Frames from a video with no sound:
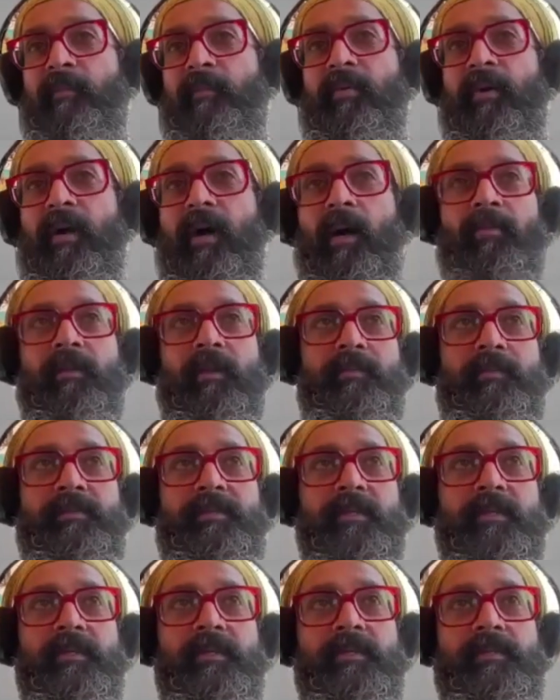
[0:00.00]
of the problems
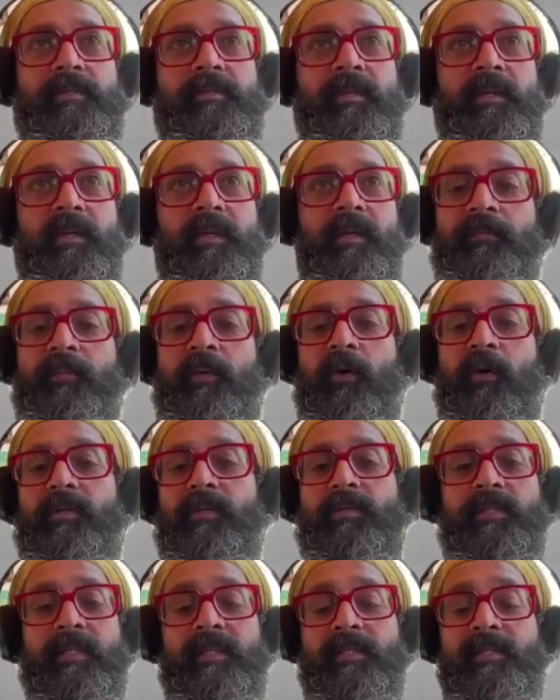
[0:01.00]
is if you're
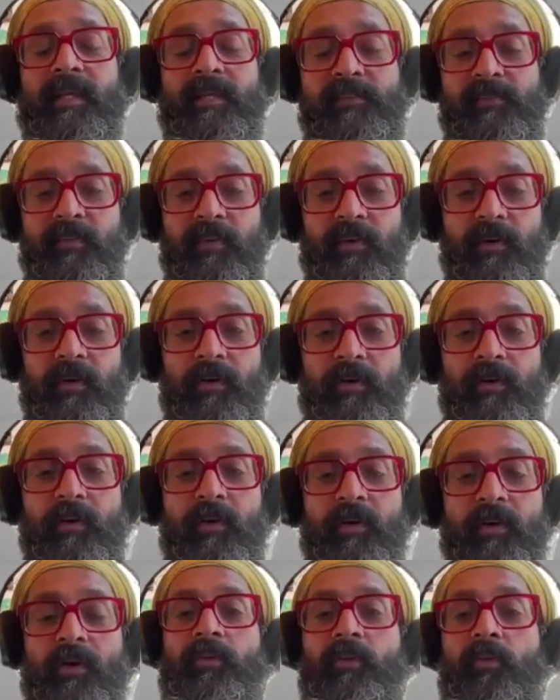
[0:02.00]
successful,
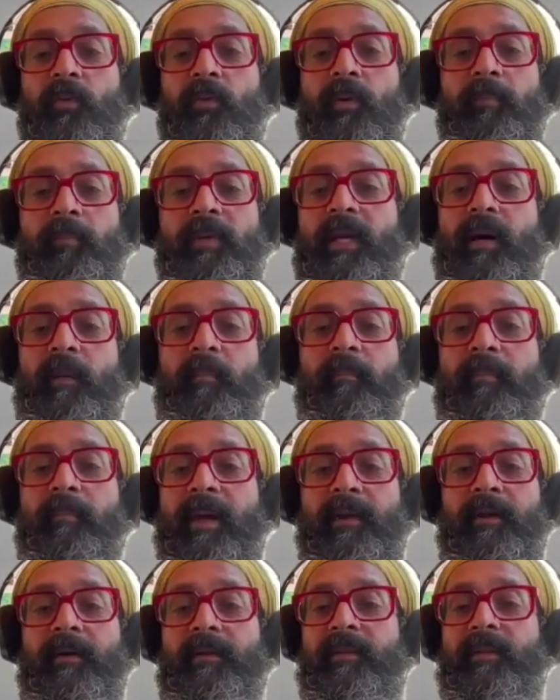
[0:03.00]
you will become
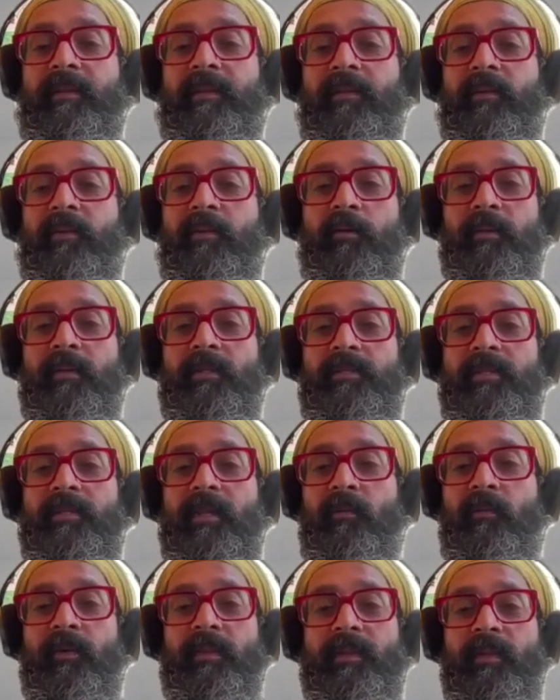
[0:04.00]
better than the humans
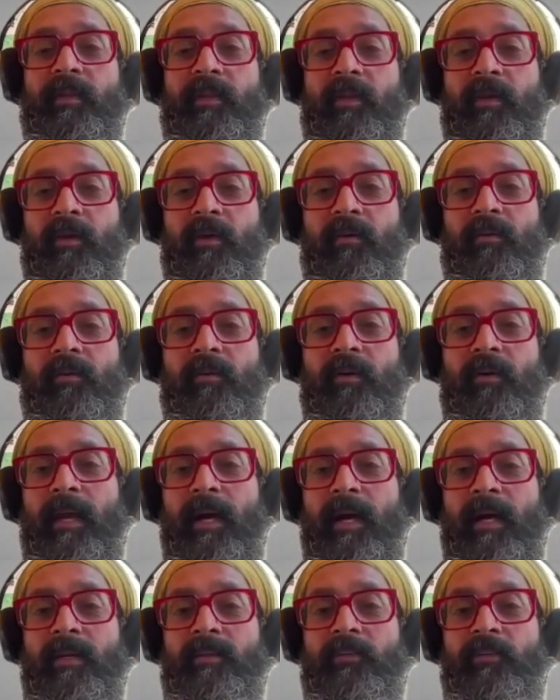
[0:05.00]
at what they do.
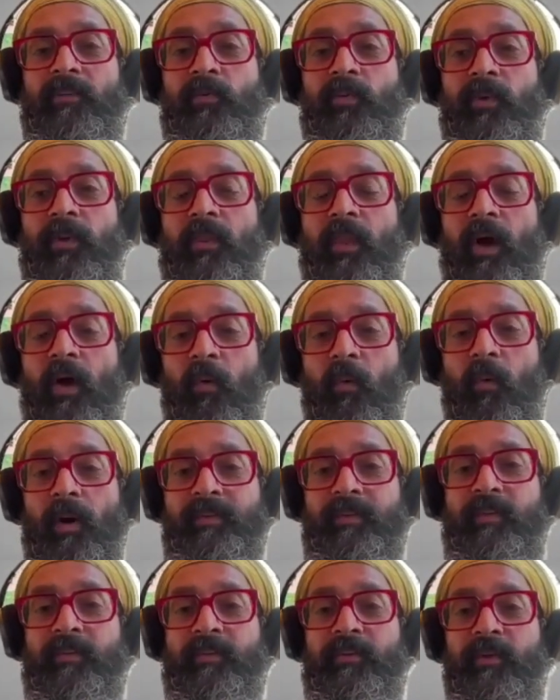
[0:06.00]
And you will know what
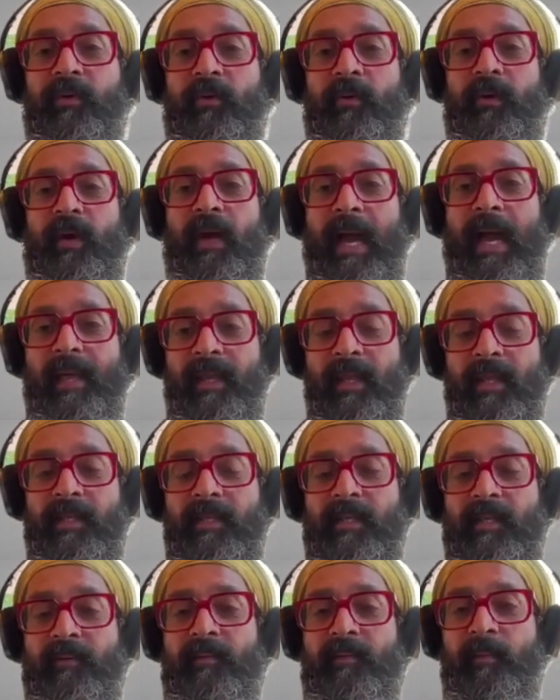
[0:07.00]
to do at any
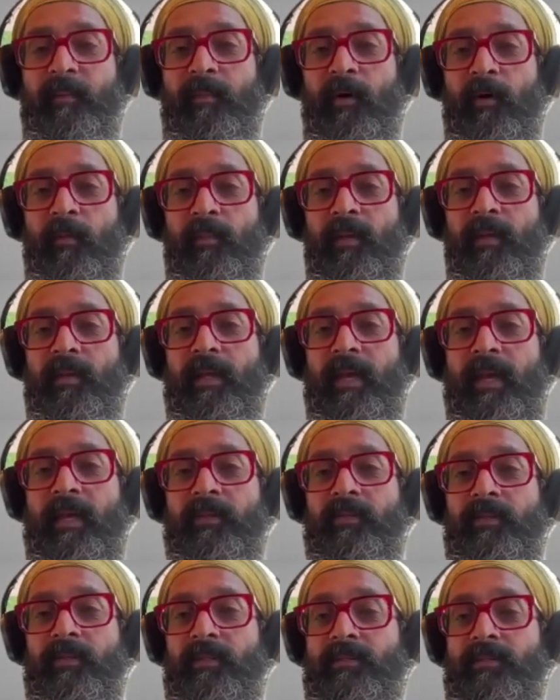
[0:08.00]
given moment. And
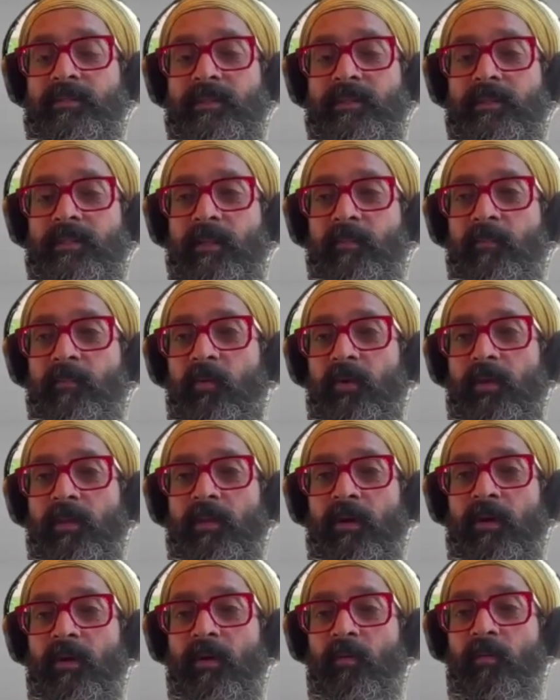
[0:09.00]
your system will
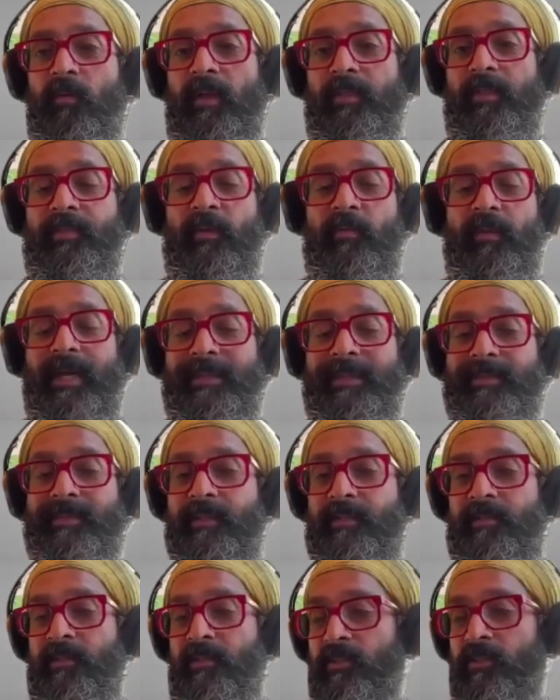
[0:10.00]
know what the right
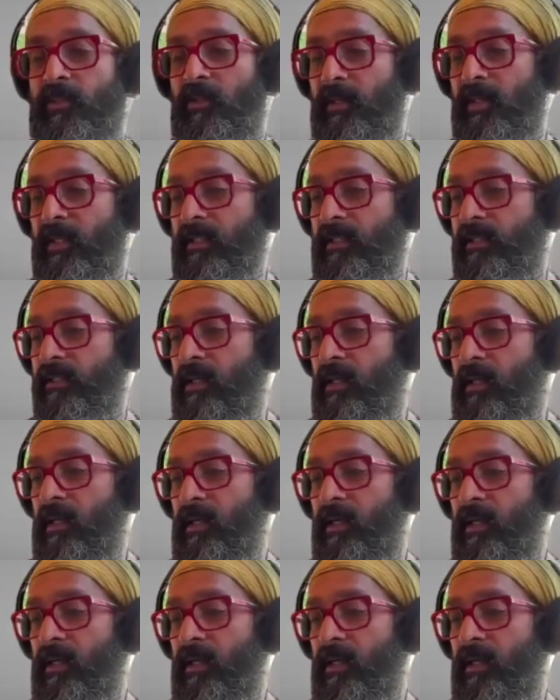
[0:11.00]
thing to do is.